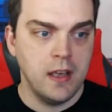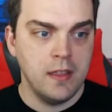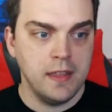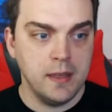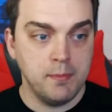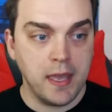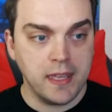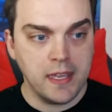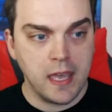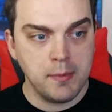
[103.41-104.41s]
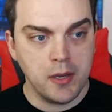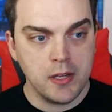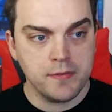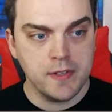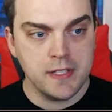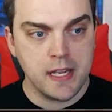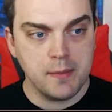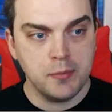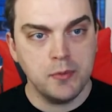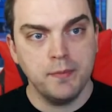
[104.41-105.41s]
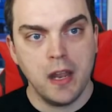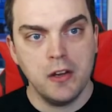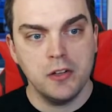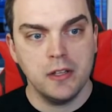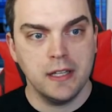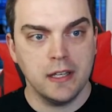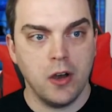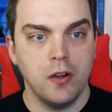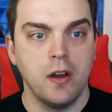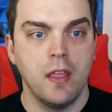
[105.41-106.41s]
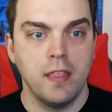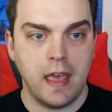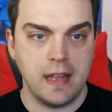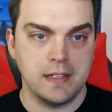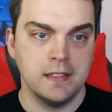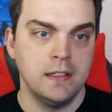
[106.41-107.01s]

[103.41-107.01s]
the banking APIs, for example, and you can click on that.